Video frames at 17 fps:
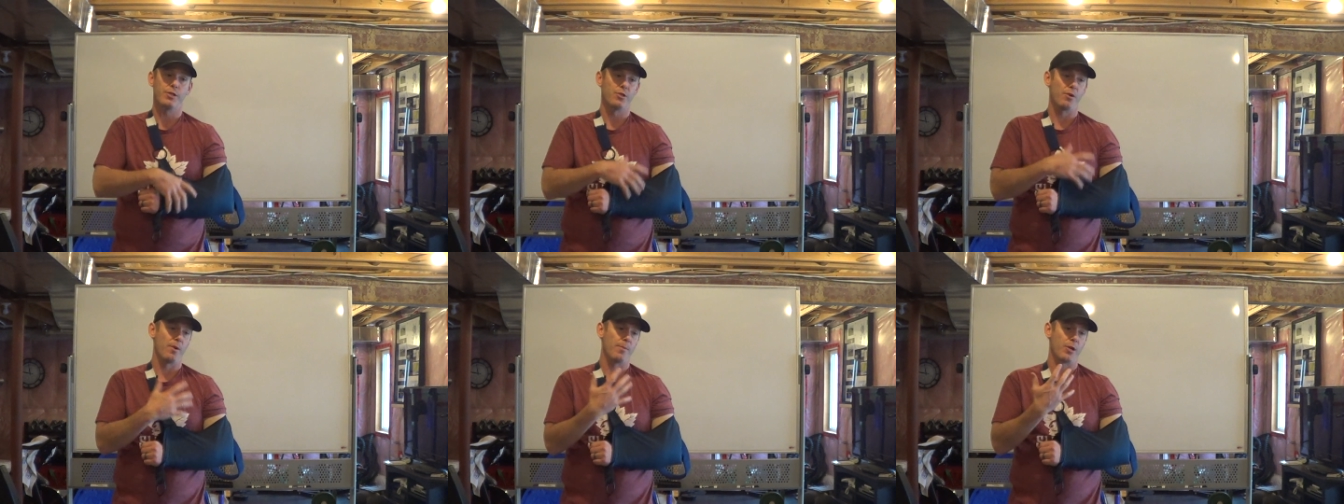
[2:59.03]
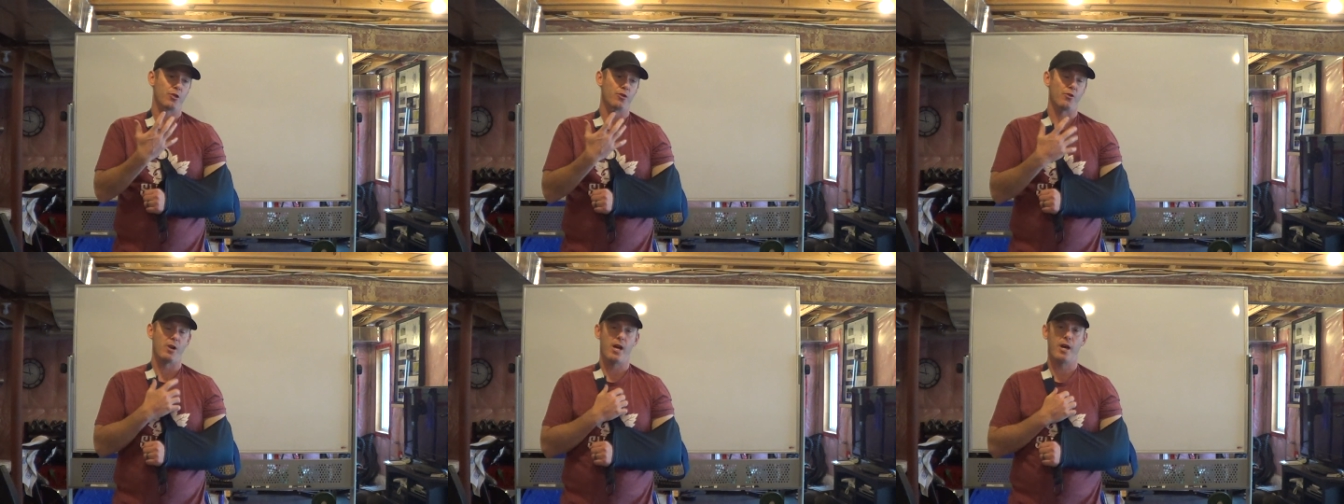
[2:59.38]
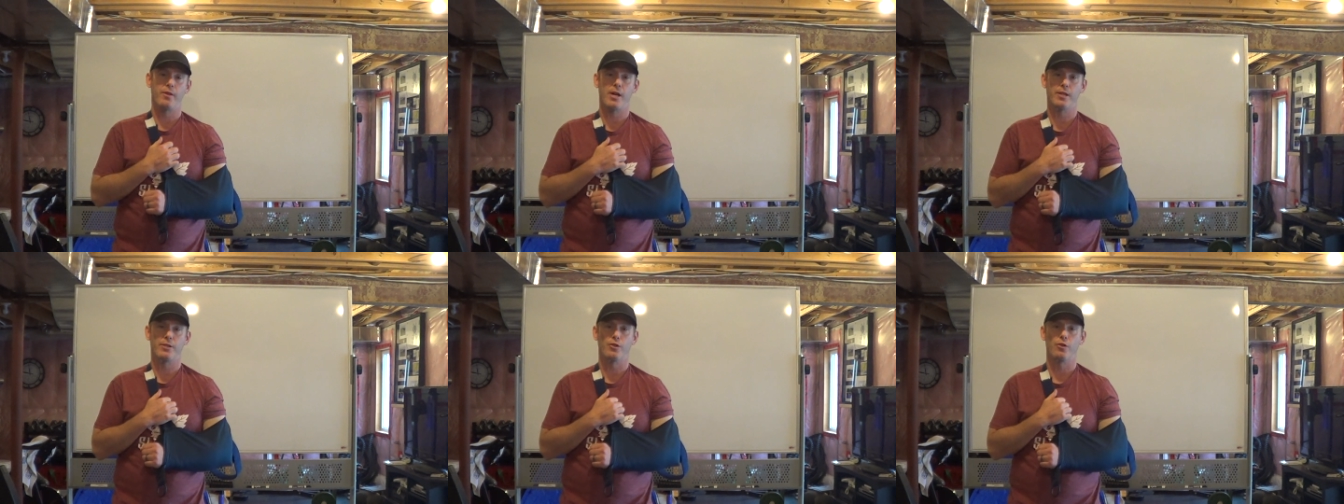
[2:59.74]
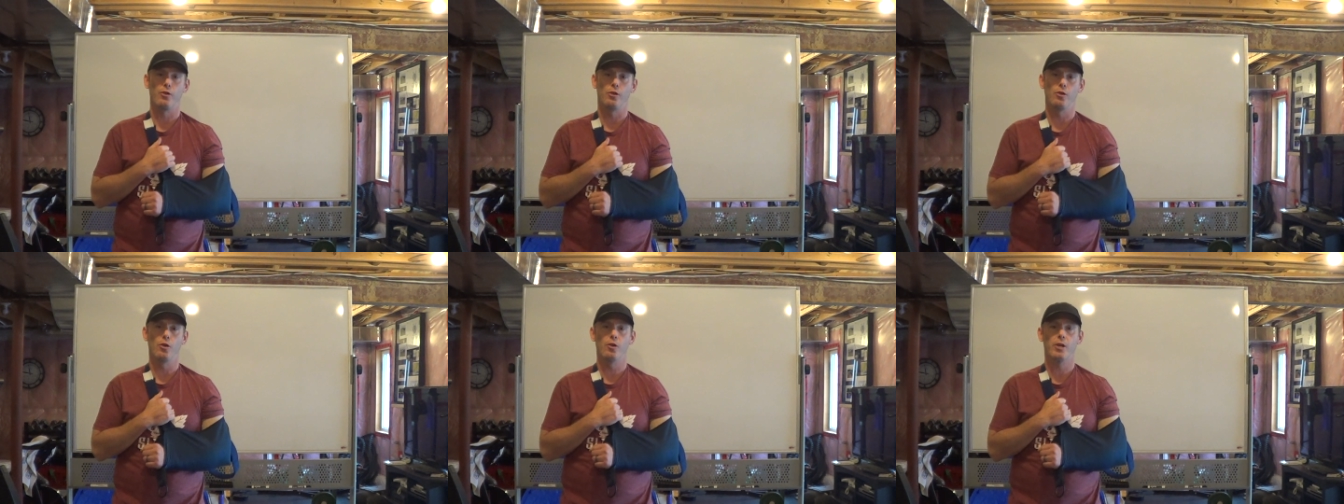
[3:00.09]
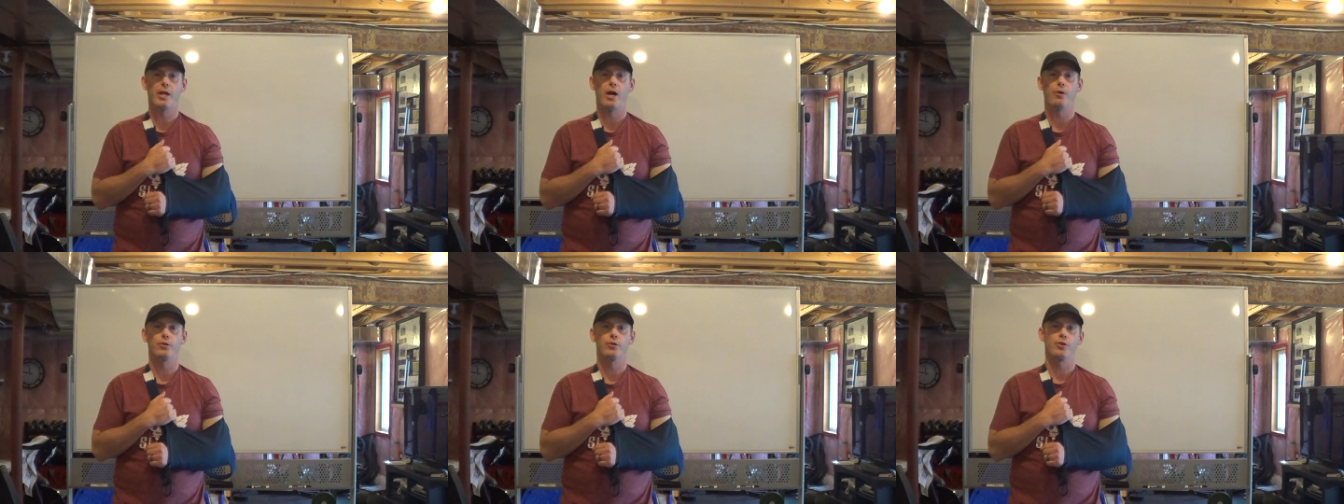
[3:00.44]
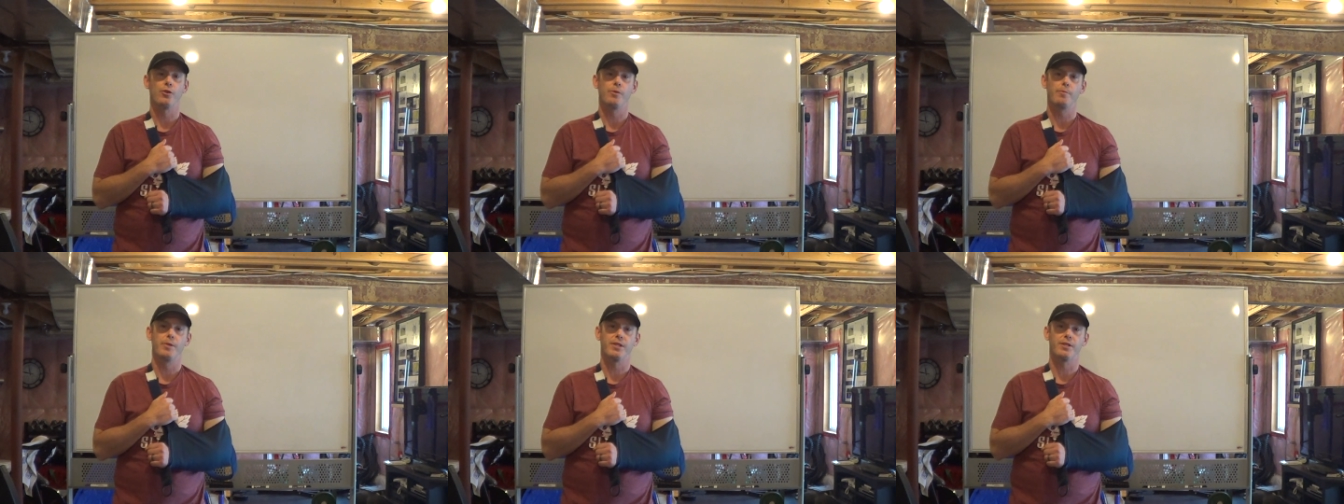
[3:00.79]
So I'm not sure how that's going to look, how it's going to be